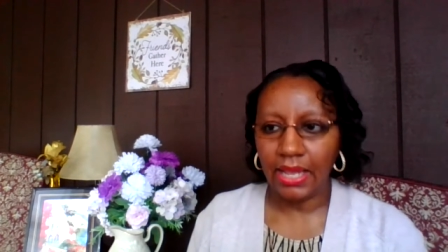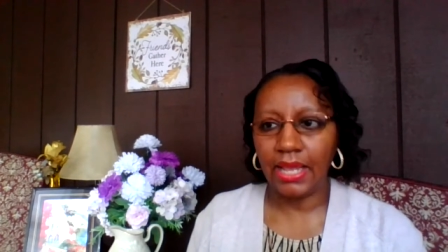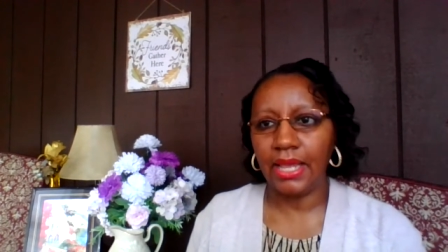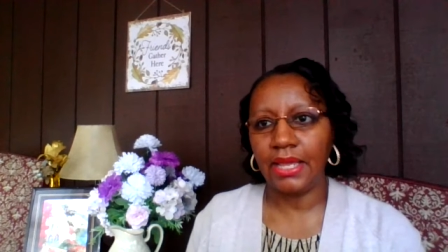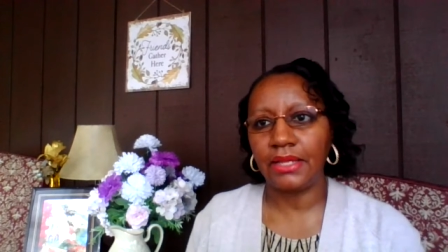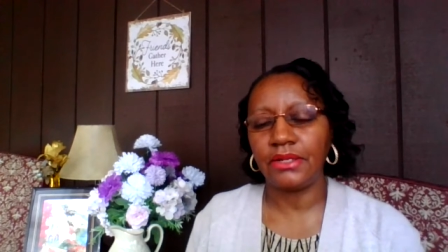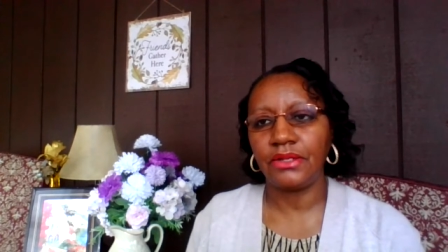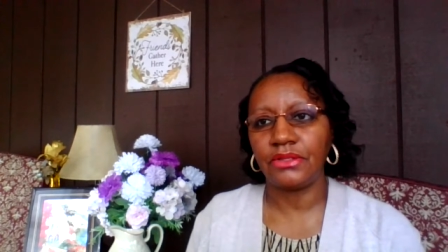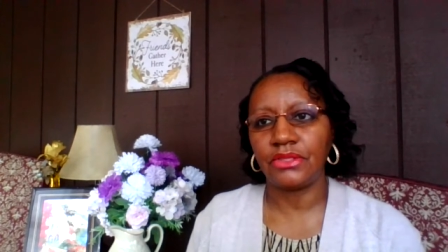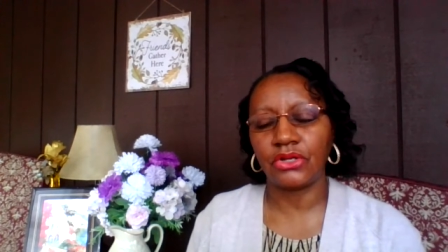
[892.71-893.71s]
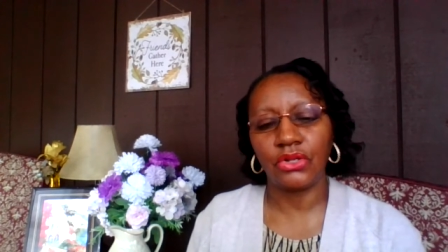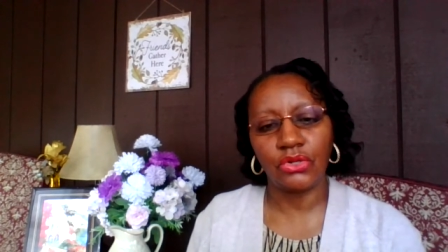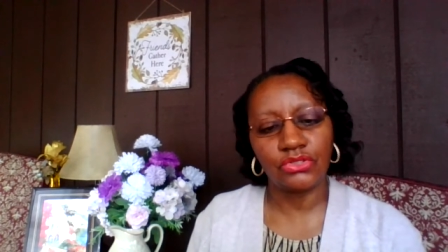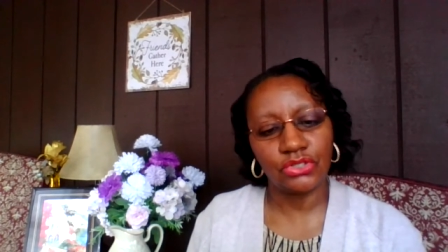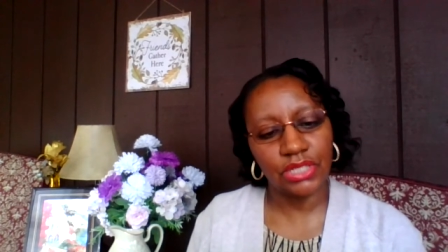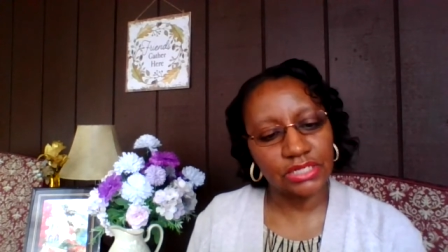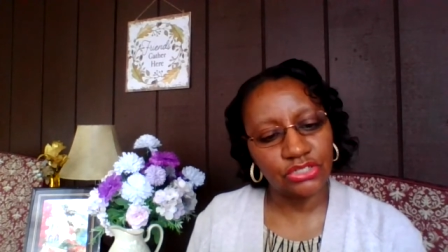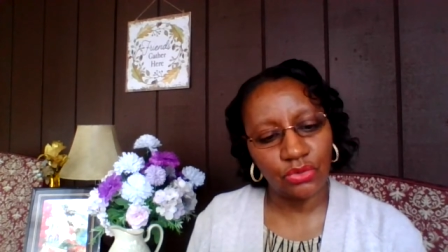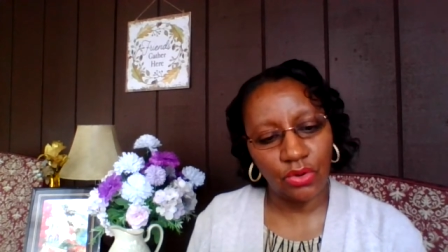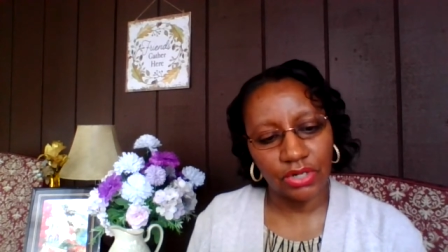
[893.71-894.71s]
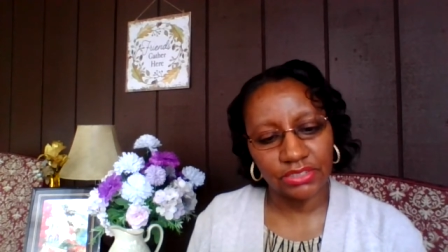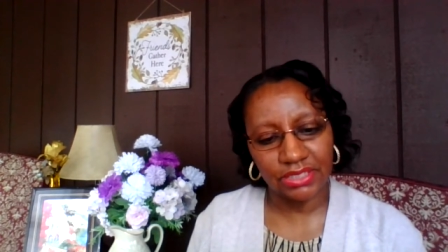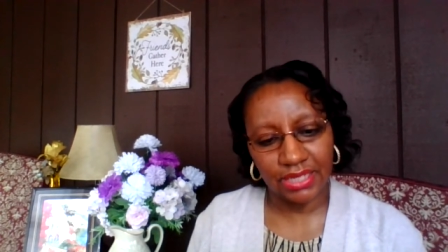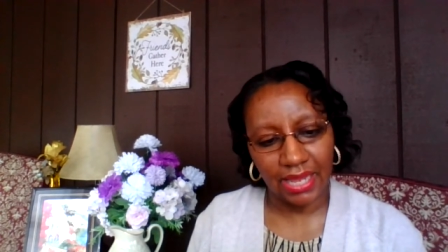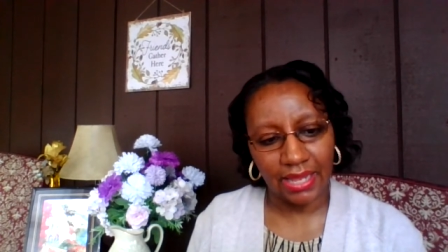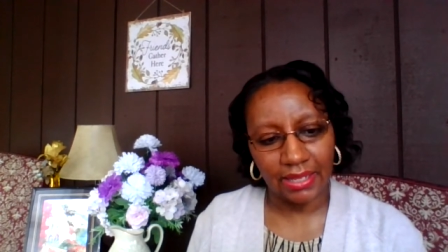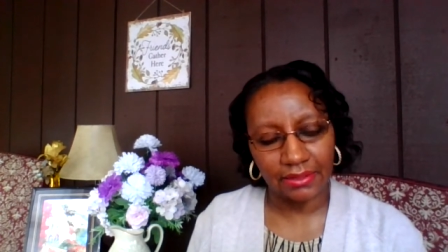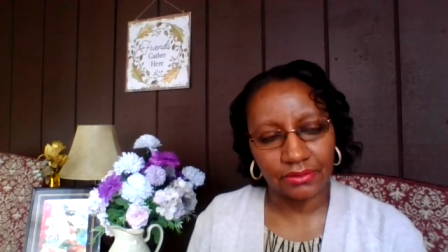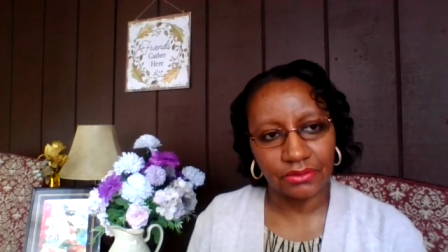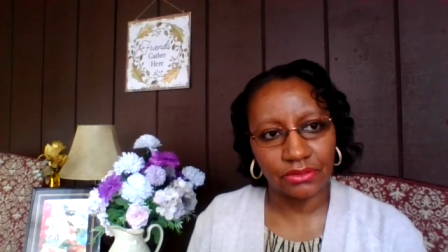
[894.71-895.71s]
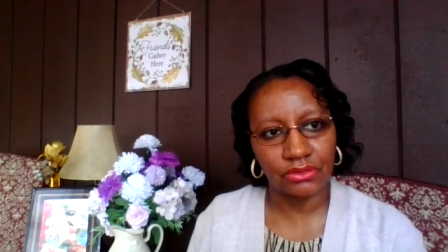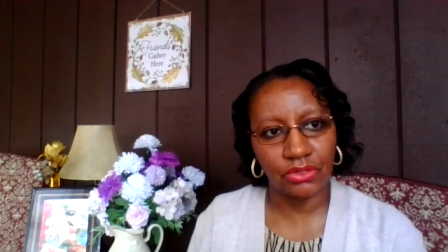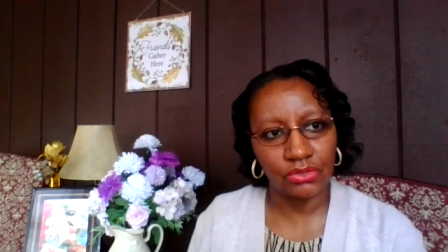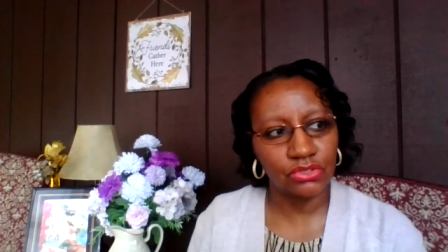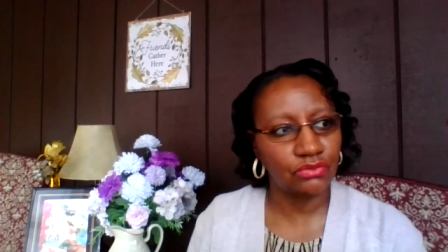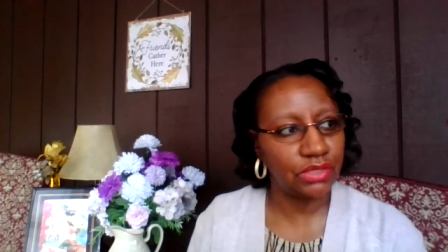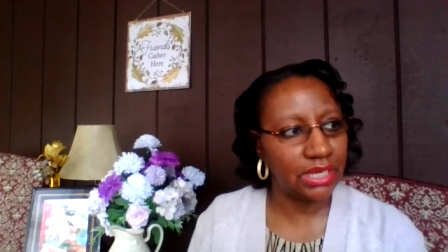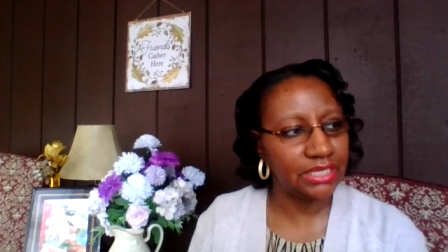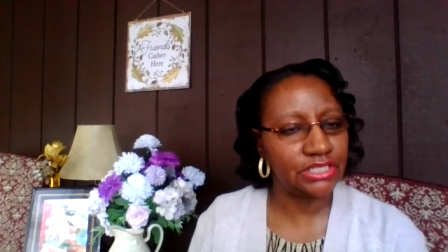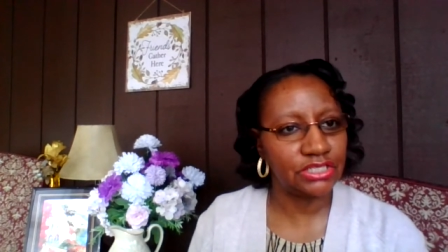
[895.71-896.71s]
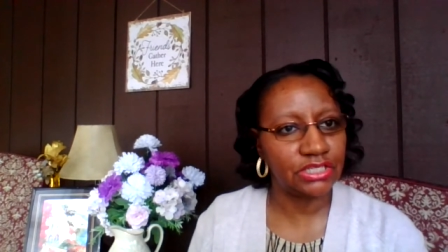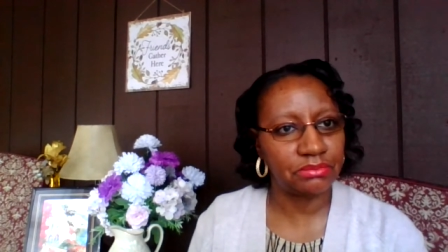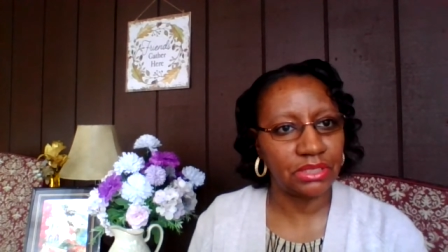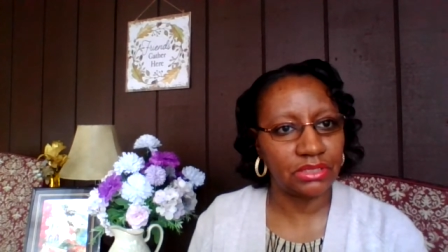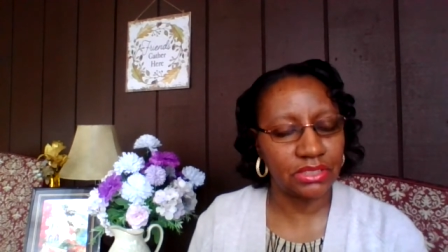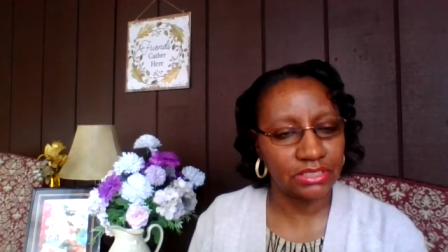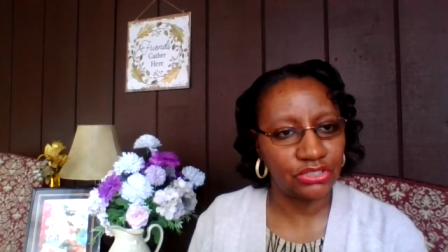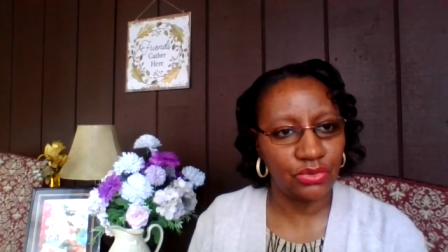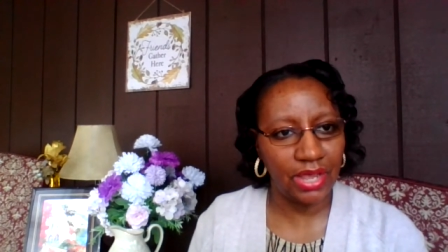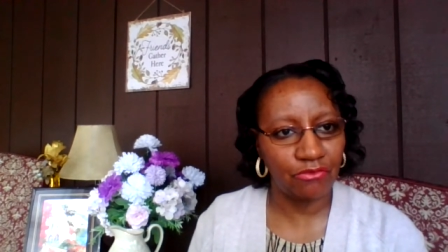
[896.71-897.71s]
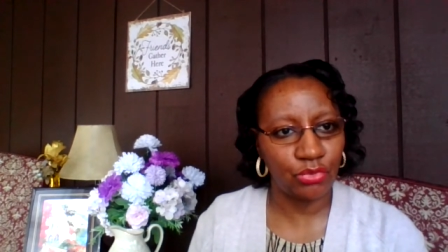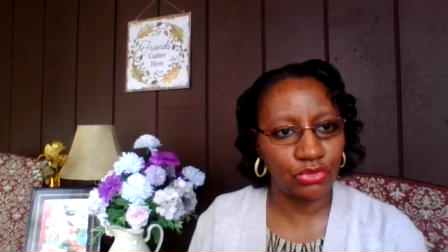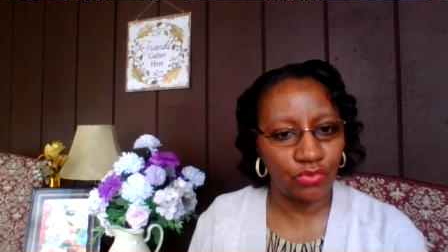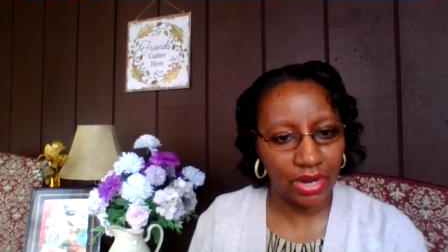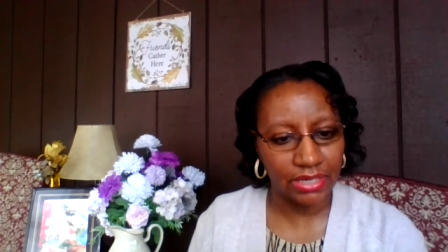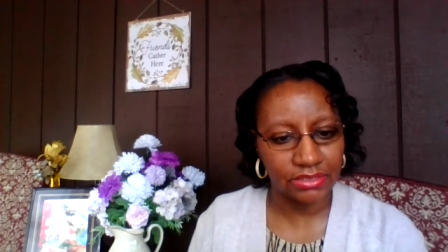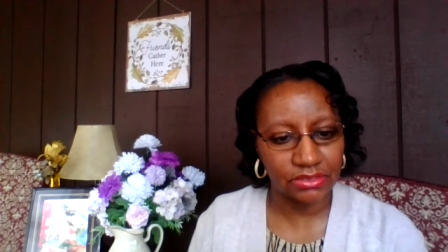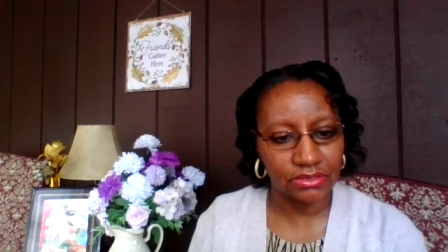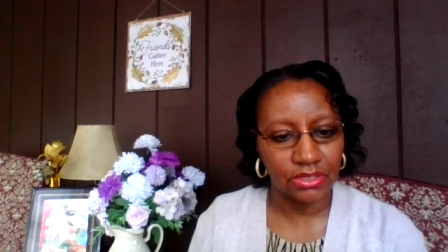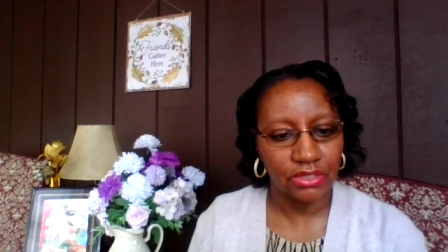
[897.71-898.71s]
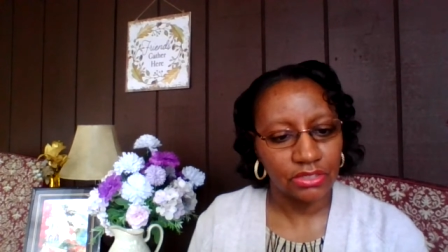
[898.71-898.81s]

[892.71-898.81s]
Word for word: And the closer that you are to God, the closer relationship that, that you have with Christ,